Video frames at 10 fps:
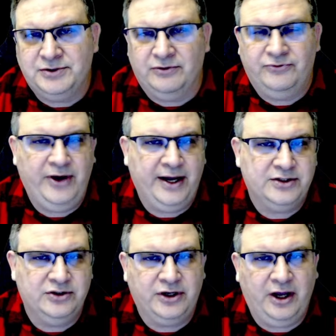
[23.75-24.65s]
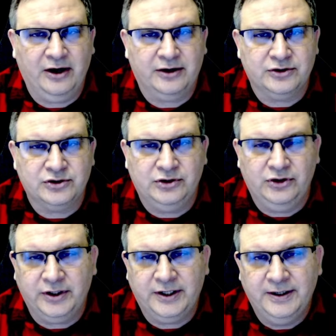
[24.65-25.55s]
your effects, your characters
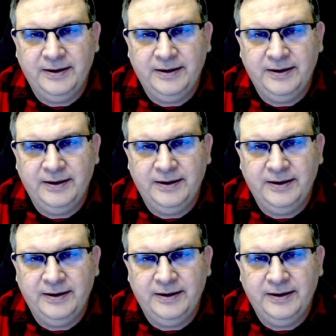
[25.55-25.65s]
look.